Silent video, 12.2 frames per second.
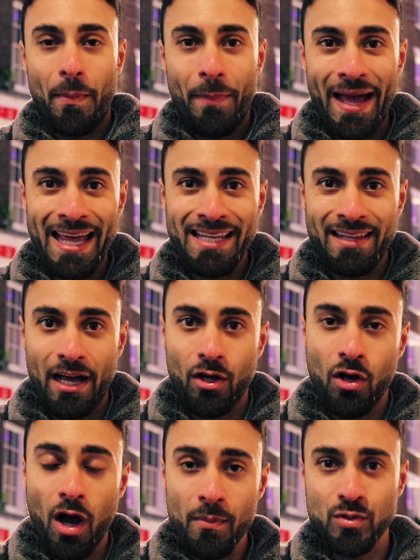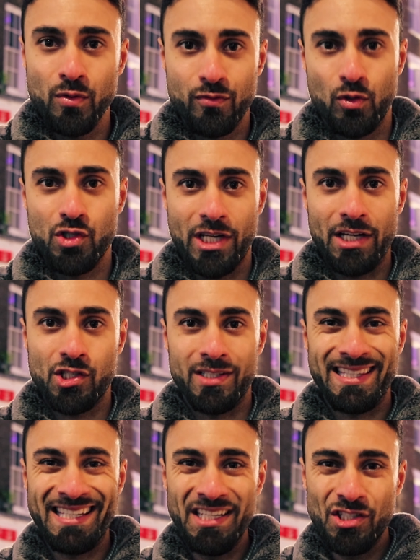The pain that comes with
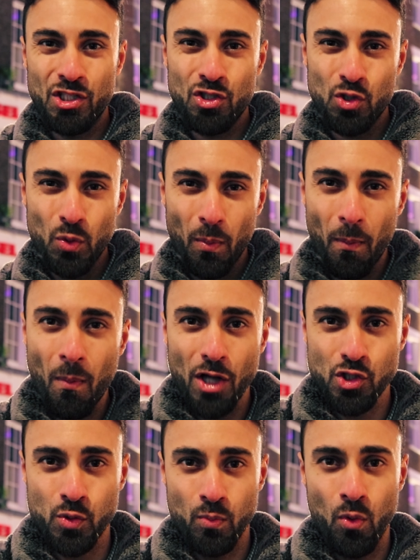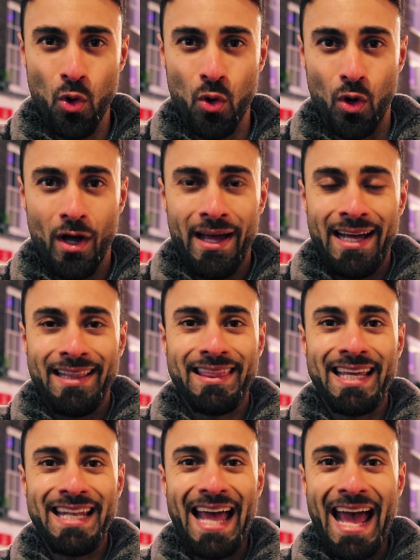rejection teaches you much more
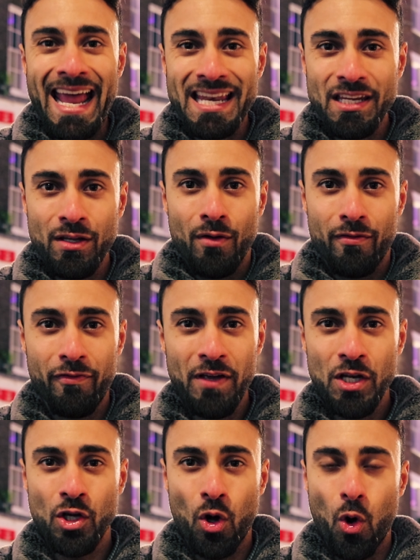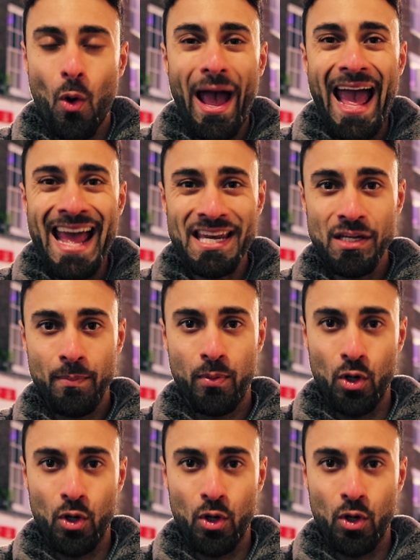than any video or any